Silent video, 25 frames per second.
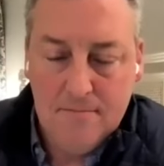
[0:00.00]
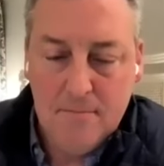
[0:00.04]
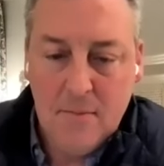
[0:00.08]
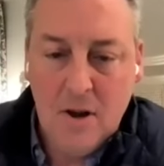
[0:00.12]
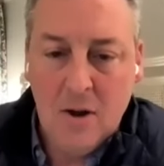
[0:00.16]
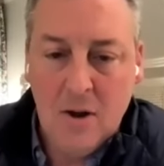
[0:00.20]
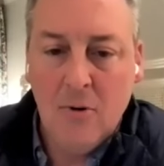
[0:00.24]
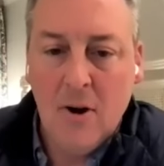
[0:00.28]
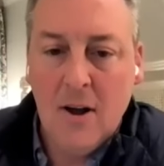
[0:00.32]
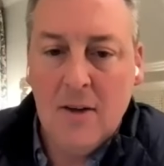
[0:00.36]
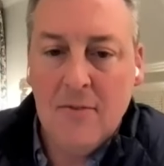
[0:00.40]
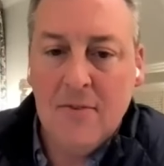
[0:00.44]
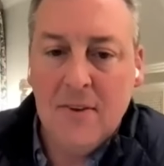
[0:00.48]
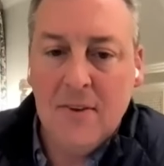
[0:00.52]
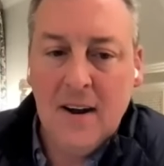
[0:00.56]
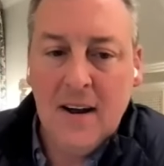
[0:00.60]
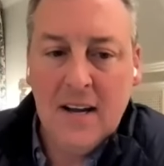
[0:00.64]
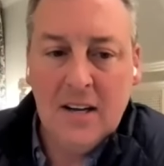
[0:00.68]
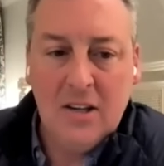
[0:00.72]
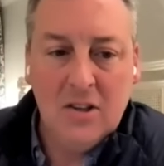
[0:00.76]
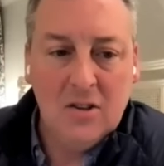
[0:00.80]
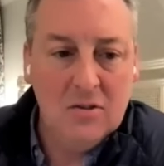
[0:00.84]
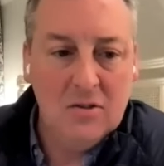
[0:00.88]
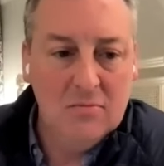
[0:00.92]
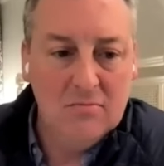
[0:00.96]
My wife and
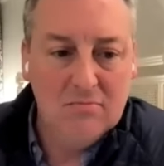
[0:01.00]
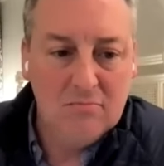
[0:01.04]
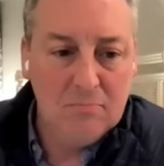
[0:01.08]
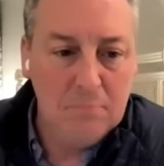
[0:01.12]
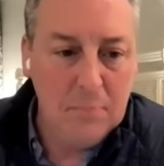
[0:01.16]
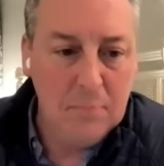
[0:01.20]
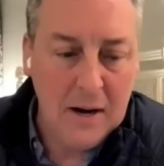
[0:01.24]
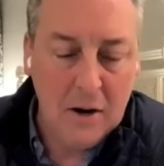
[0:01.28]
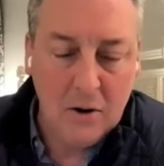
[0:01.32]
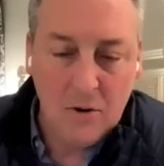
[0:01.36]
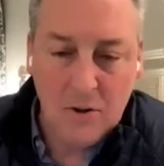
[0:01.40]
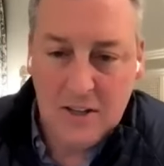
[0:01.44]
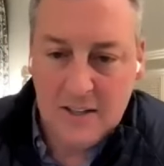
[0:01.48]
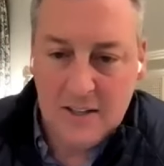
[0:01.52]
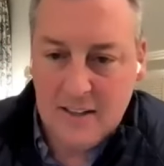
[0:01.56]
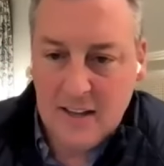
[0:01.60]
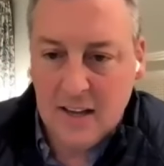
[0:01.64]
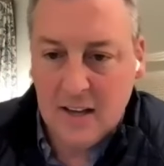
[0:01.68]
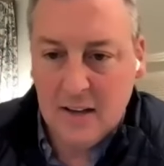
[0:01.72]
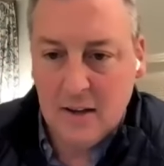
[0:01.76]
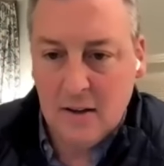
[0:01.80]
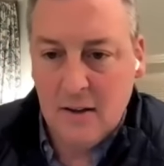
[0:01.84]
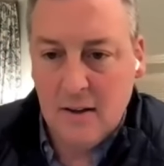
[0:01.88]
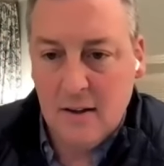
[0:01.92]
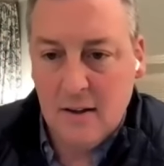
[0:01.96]
I barely
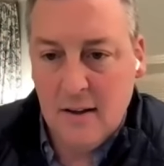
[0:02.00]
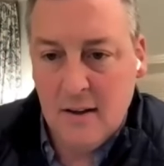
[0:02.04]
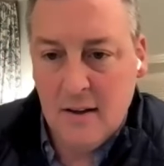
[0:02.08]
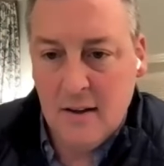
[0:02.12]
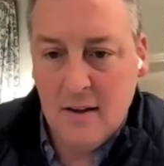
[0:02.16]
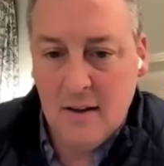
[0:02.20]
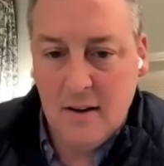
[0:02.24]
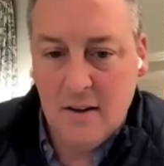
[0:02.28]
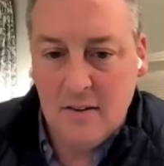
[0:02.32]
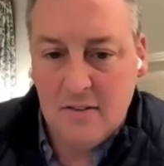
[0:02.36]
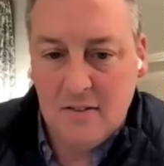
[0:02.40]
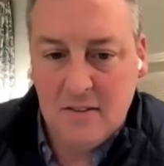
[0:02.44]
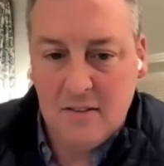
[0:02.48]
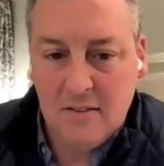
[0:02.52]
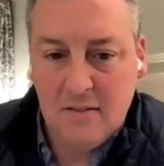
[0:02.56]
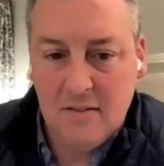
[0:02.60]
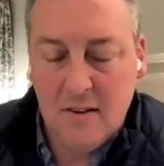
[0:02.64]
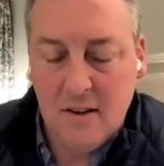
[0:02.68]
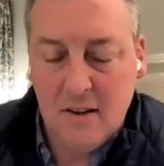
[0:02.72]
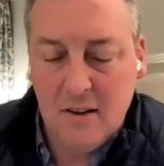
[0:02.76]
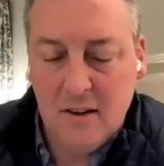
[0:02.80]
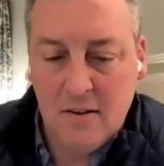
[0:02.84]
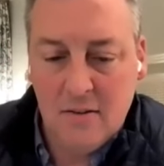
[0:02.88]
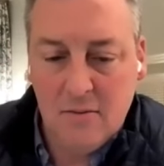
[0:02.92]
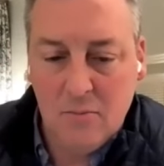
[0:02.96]
take a,
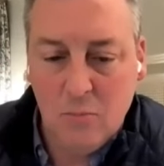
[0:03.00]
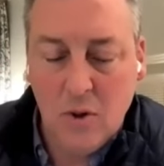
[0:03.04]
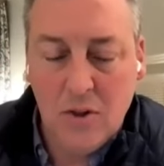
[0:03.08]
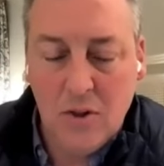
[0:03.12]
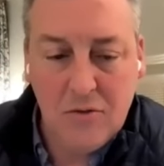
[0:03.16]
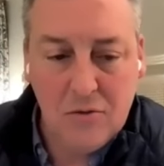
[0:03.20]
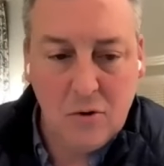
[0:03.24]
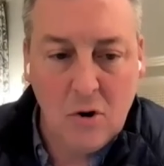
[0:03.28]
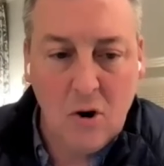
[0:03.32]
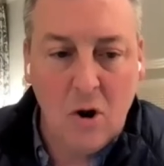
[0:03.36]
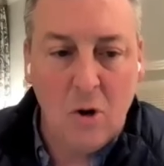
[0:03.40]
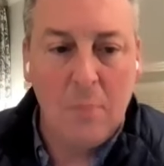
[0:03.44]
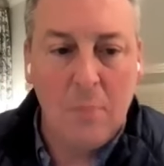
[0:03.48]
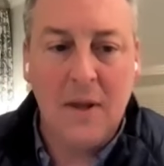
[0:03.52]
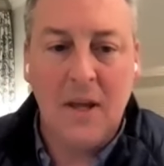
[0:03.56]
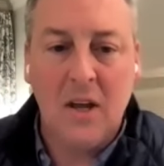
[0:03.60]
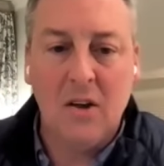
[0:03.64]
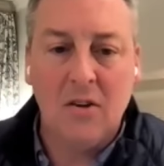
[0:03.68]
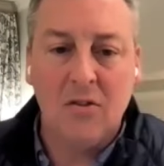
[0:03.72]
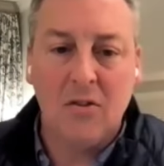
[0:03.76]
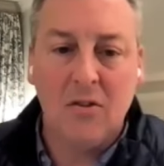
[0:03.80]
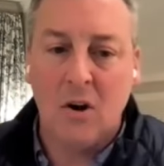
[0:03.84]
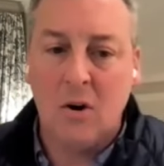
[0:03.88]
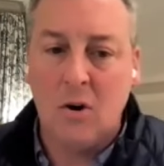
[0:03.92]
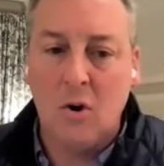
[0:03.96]
a, a withdrawal
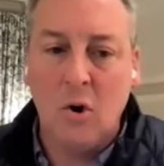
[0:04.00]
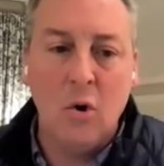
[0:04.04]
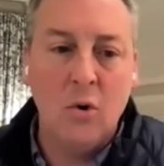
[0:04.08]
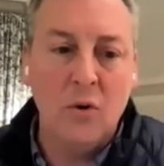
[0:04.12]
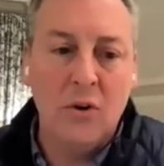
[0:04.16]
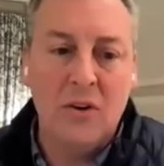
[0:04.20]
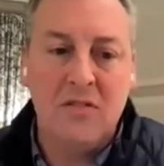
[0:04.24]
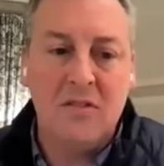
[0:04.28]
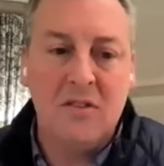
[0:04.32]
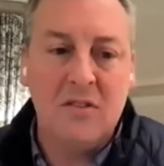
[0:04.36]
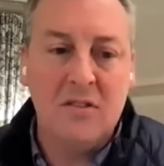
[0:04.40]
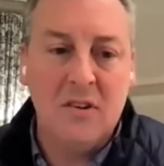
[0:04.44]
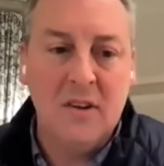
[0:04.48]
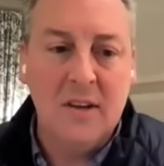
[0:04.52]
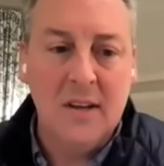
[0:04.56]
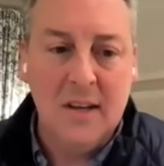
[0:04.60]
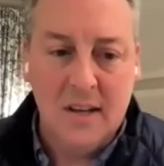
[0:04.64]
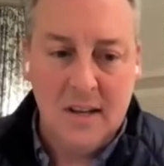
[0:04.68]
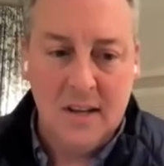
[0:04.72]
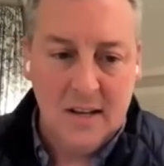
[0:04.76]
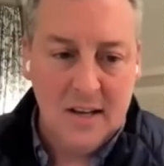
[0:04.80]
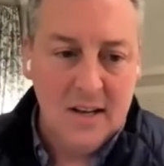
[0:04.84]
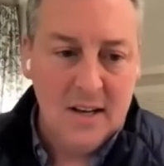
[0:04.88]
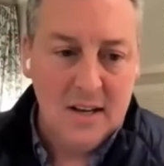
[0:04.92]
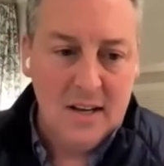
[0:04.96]
because our goal isn't
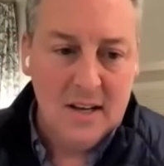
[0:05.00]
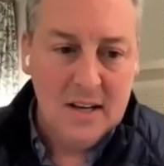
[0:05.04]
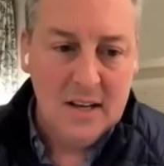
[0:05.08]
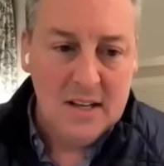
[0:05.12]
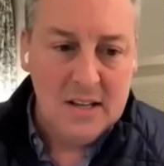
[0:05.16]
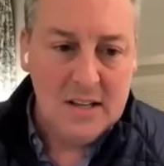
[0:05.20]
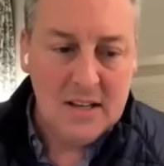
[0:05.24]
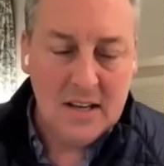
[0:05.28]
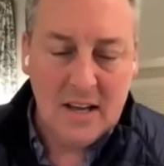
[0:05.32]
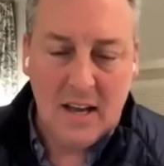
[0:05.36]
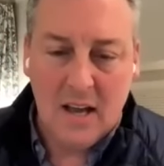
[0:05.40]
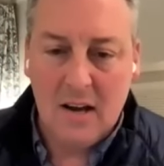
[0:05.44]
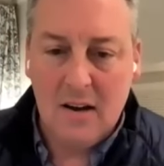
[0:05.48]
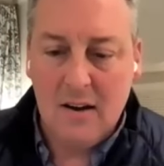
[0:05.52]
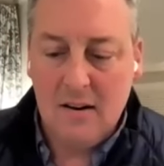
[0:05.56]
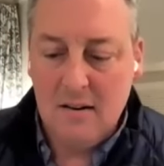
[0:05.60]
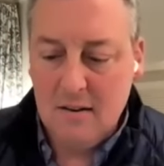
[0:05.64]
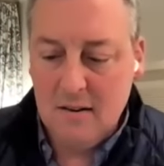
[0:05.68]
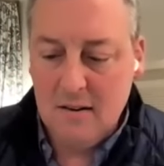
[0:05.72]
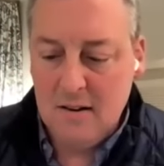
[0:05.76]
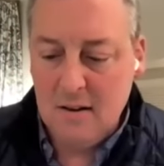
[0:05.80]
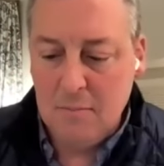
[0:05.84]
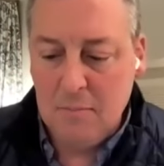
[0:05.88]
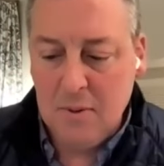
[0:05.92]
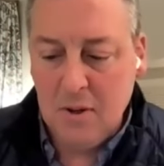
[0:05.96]
to
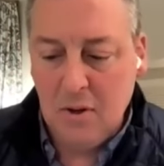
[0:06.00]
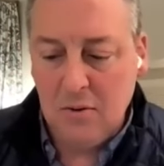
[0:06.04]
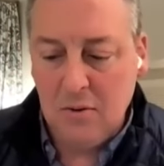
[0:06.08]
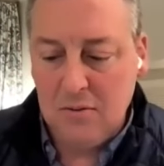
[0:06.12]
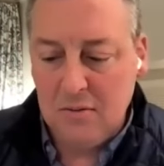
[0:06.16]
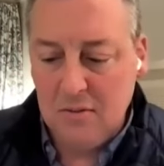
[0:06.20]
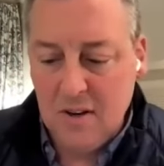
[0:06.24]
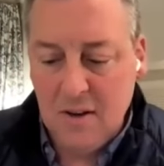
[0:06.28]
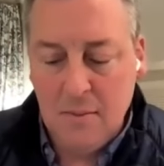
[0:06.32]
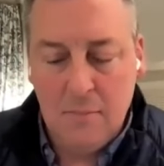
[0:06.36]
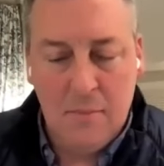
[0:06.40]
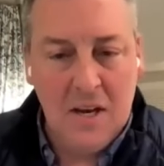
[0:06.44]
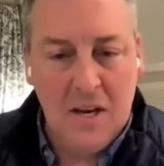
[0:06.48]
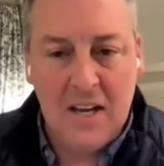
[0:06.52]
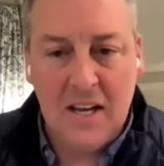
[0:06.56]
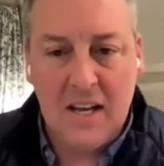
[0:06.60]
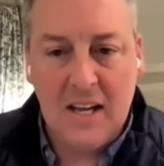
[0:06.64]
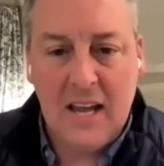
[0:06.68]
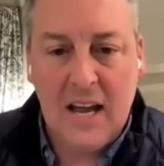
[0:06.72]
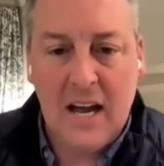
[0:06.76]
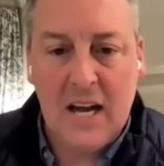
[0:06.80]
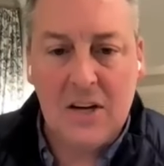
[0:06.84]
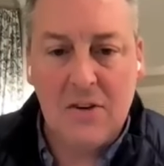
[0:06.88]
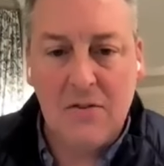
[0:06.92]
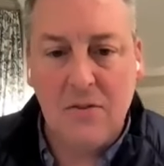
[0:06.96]
get to build
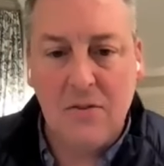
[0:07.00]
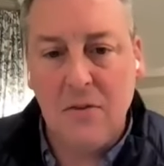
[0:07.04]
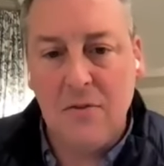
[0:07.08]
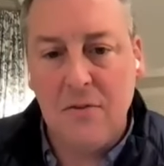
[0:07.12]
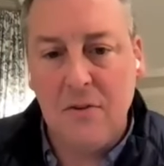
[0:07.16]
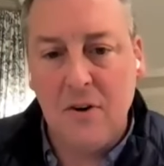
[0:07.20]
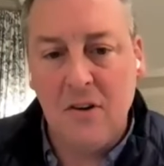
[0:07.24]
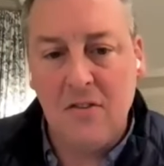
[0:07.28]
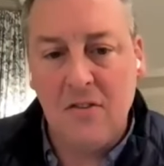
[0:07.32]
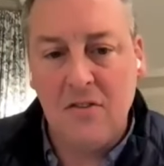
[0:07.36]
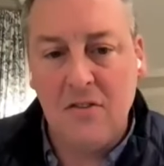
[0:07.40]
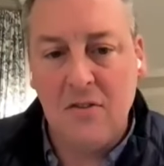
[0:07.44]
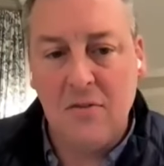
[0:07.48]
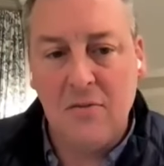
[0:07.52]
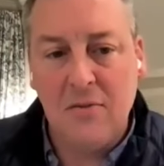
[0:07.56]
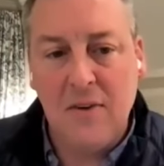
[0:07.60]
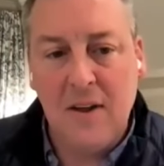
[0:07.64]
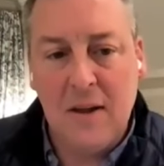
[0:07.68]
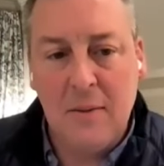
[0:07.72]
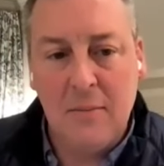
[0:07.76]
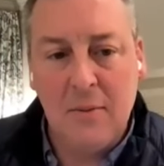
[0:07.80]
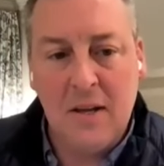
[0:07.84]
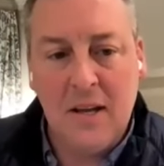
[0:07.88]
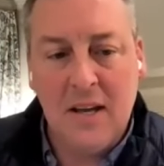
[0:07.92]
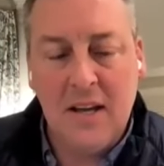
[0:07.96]
immediate cash flow for us as a
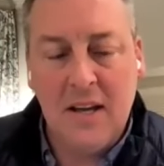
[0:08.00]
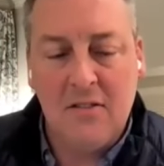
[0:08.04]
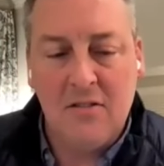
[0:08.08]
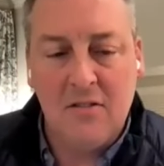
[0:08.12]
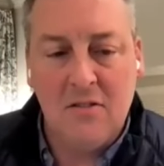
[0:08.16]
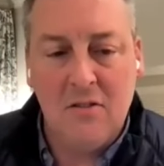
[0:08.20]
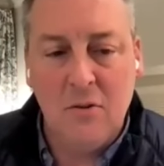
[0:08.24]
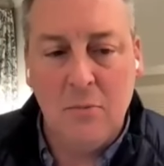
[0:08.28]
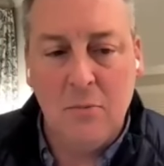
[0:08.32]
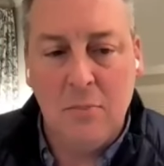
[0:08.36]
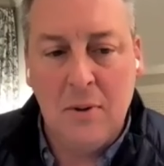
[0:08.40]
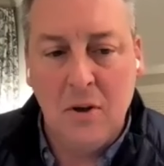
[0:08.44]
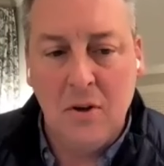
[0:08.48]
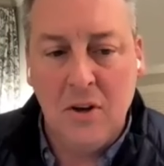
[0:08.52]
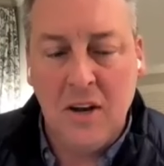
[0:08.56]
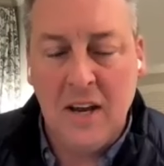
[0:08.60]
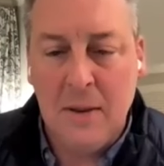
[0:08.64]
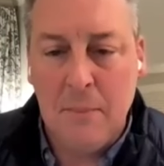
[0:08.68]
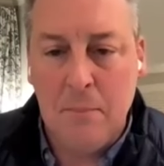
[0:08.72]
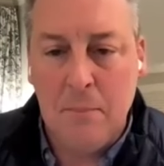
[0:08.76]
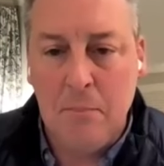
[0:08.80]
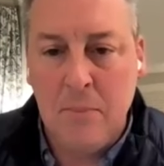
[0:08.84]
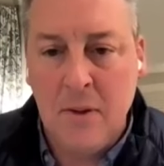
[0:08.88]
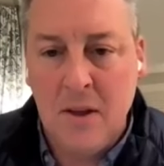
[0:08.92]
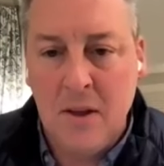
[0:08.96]
family, it's to build
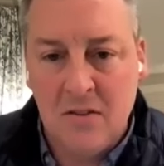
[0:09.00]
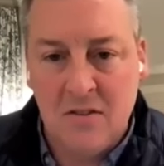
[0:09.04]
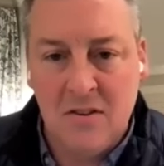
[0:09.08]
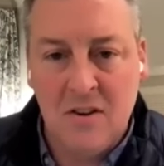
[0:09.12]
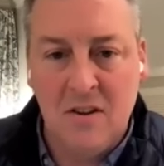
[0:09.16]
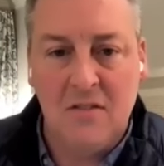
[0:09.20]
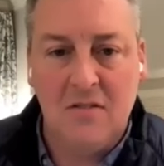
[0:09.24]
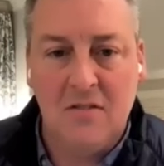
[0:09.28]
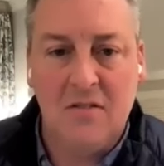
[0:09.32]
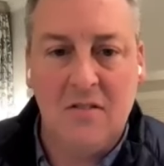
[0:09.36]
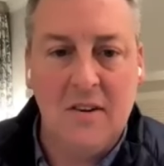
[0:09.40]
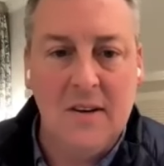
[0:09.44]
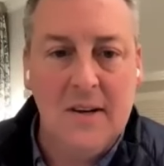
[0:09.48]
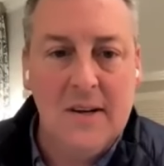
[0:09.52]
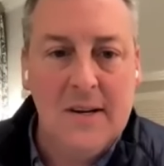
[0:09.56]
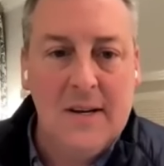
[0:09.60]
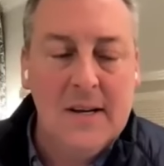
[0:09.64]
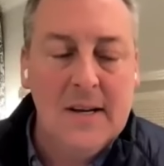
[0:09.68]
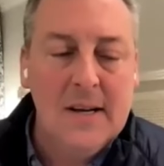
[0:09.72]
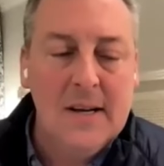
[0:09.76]
a business.